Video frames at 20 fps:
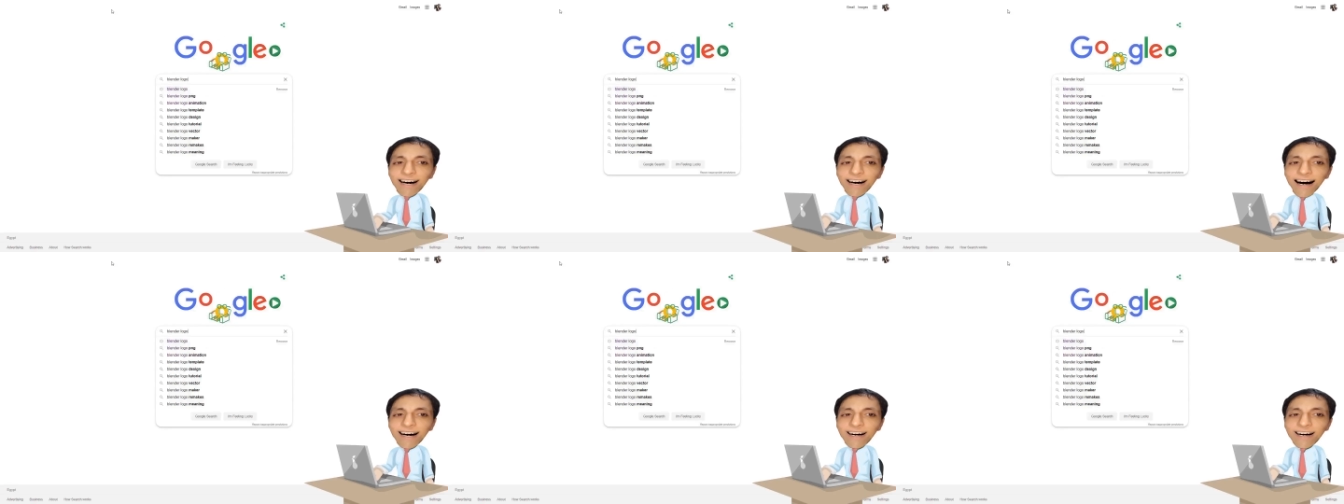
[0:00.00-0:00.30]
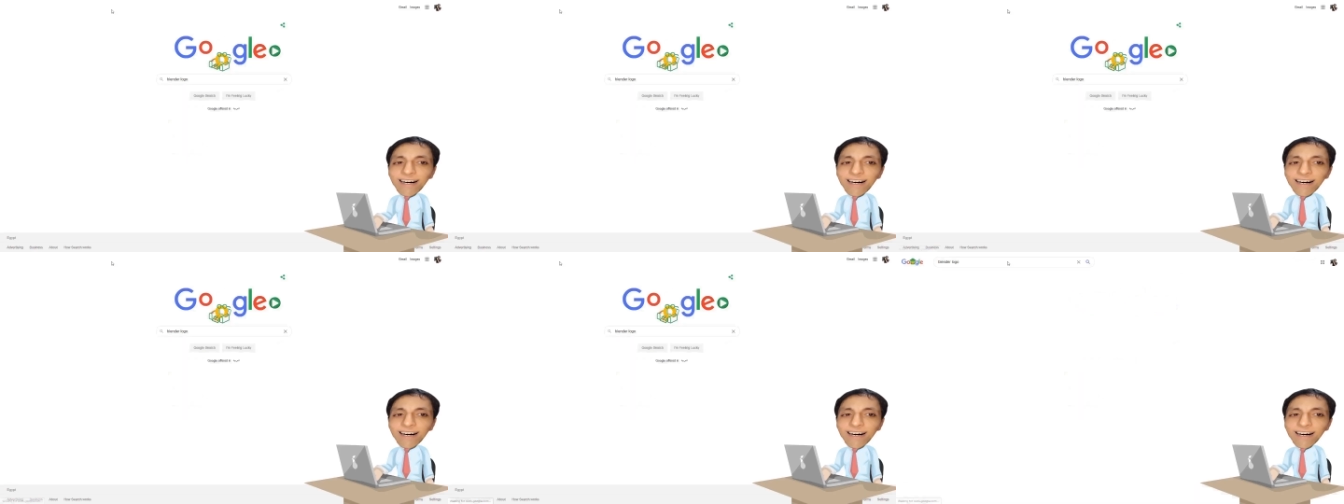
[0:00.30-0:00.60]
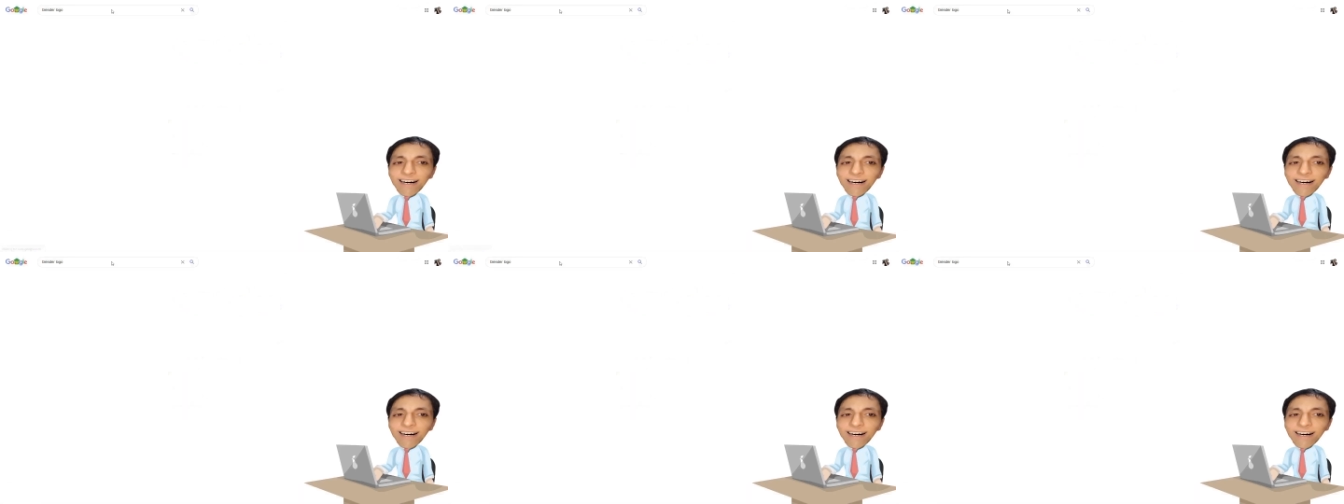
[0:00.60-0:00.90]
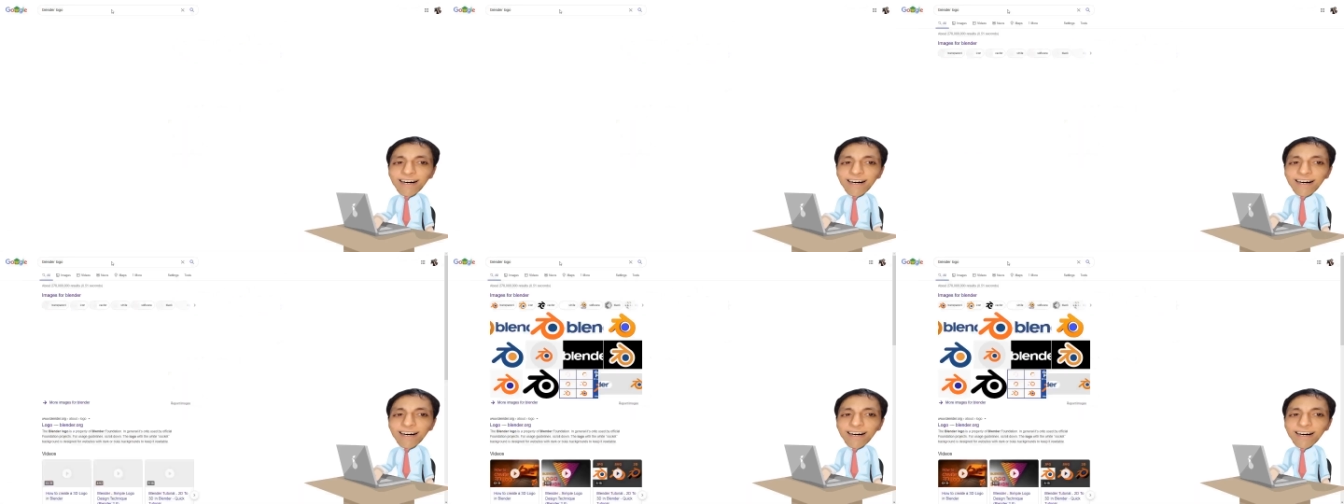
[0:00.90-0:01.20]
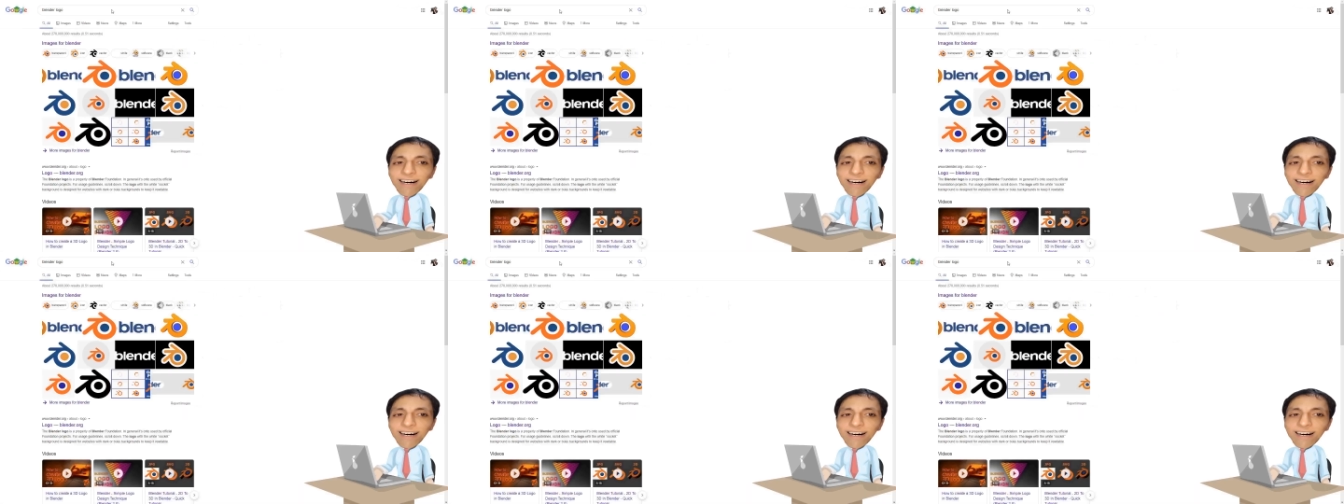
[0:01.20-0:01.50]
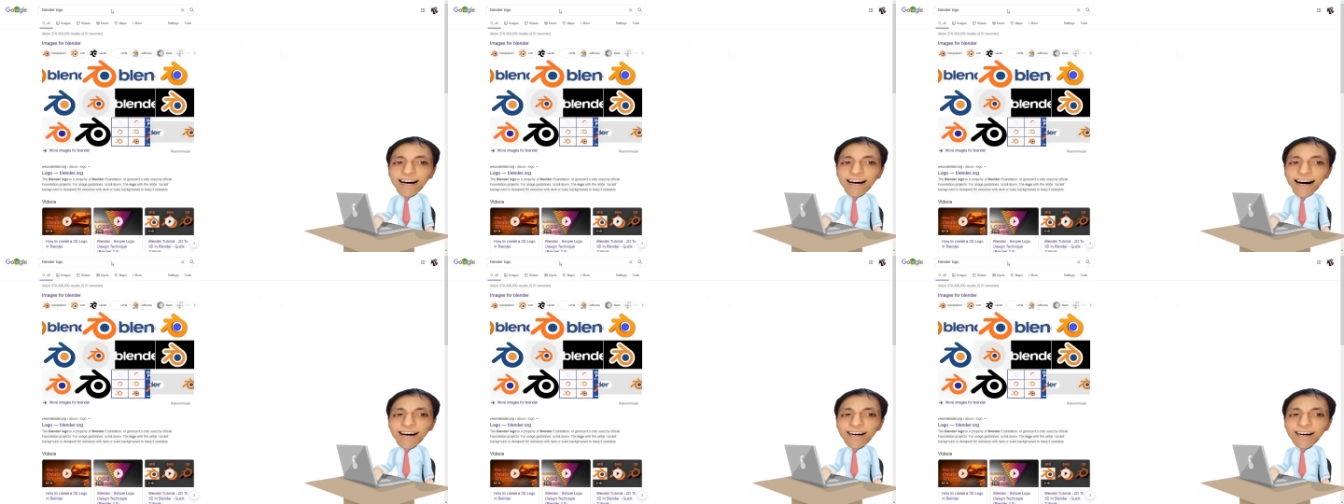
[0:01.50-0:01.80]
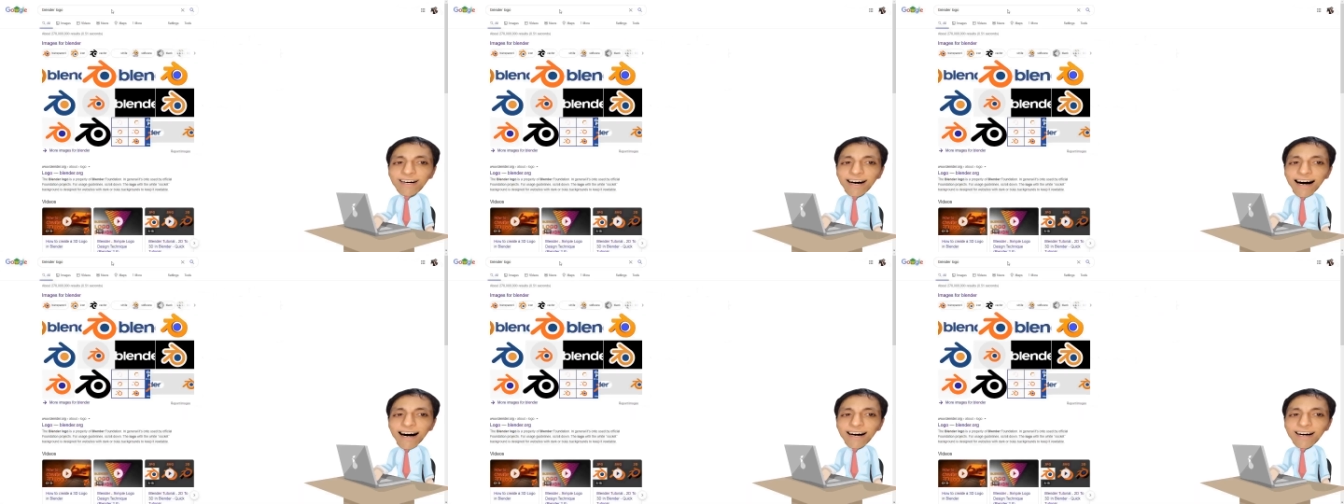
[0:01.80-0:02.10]
logo, tap
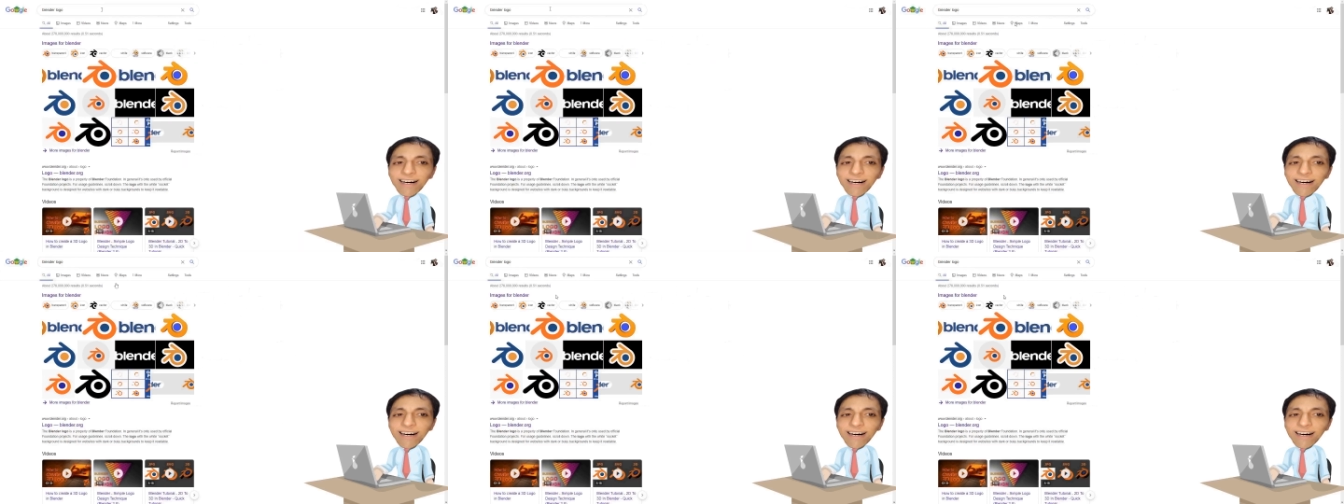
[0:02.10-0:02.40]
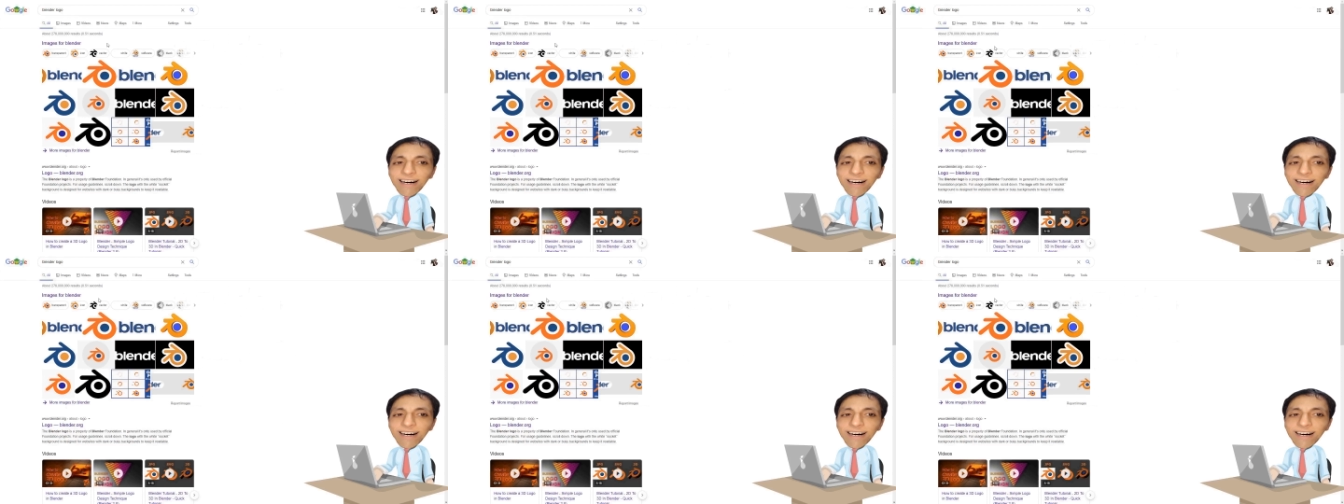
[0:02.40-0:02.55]
images,